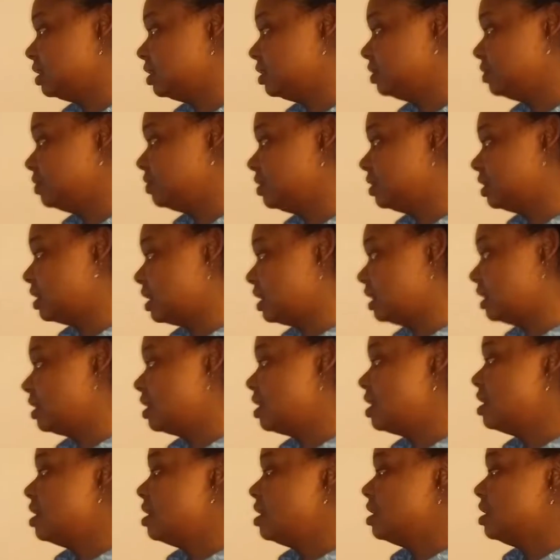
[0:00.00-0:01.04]
gluconate
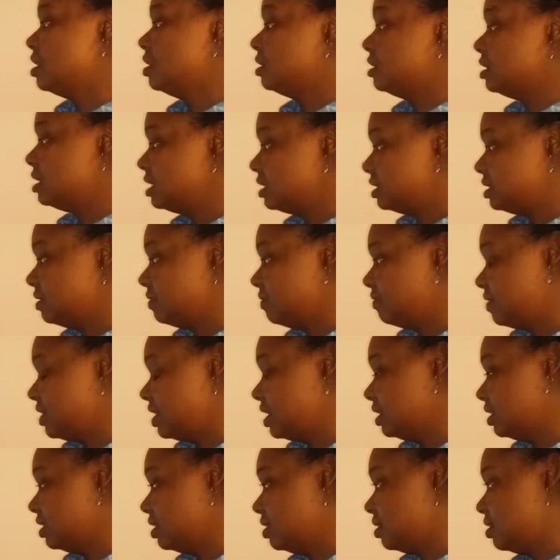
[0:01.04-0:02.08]

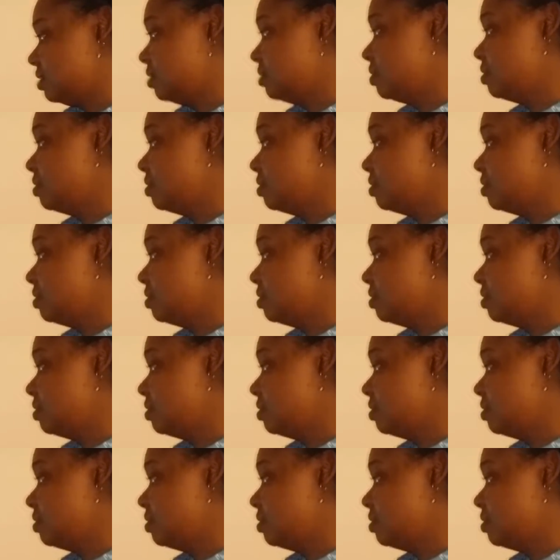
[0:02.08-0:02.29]
disinfectant,